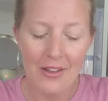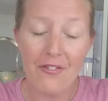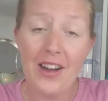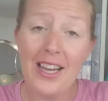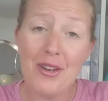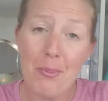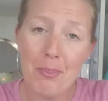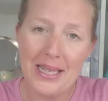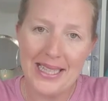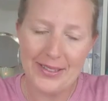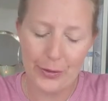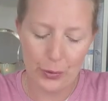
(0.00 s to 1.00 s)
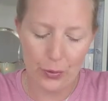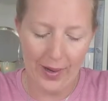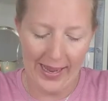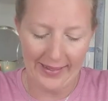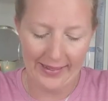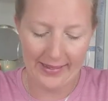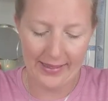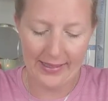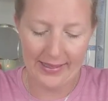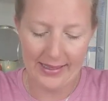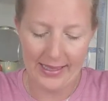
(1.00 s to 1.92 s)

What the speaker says: Find a place to rest,